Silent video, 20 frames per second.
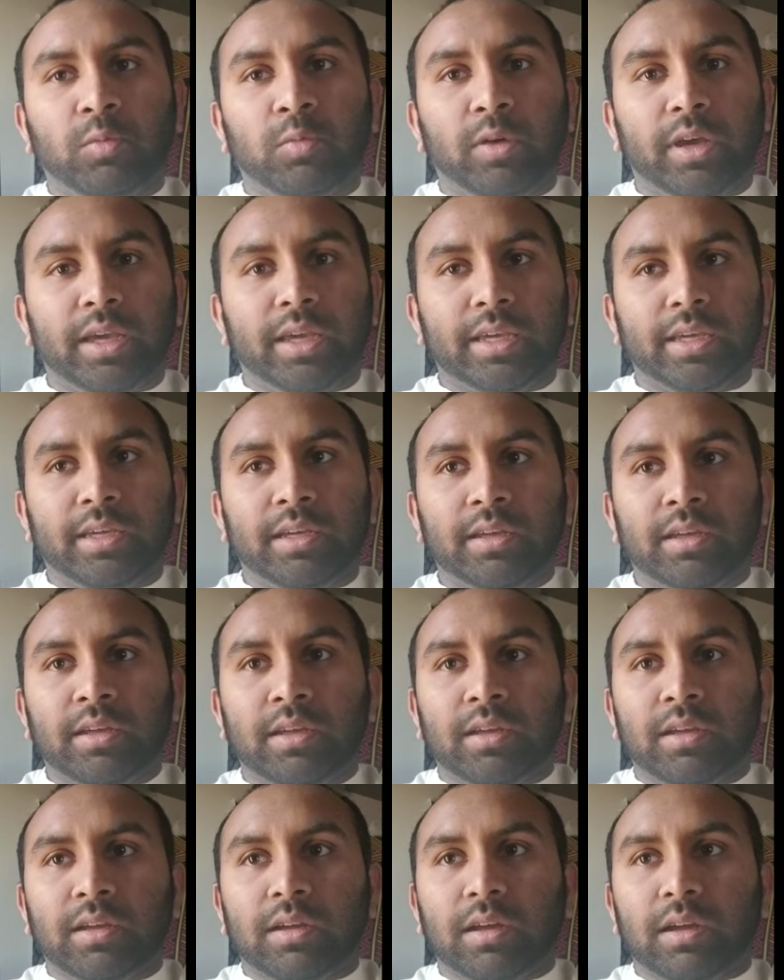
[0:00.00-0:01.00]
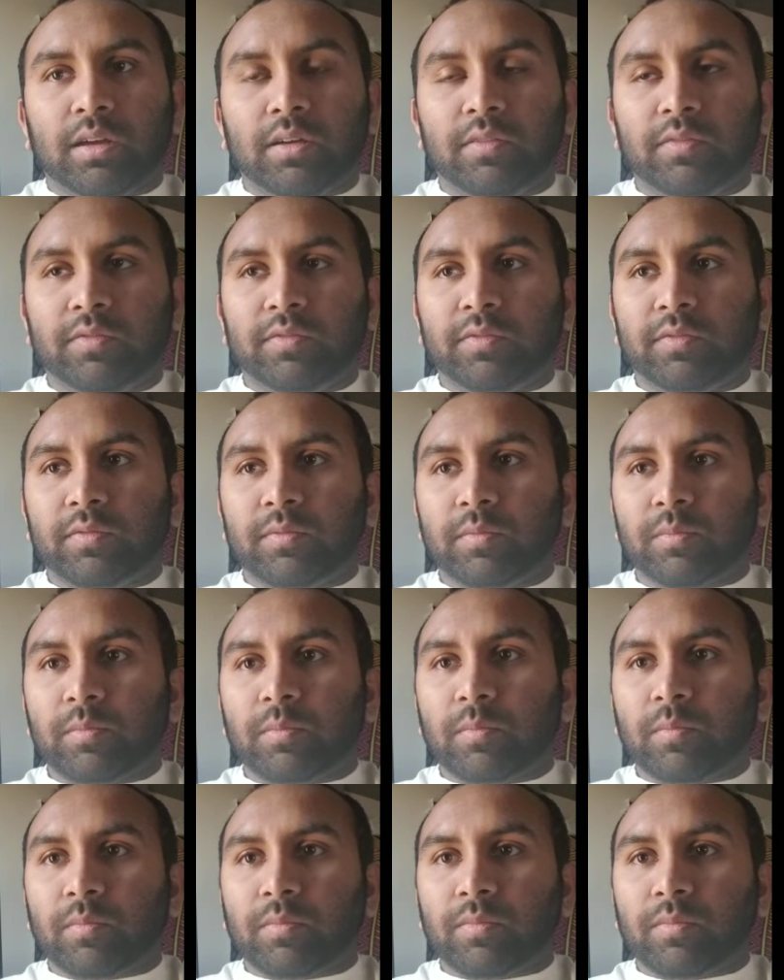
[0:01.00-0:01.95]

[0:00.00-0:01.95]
or way of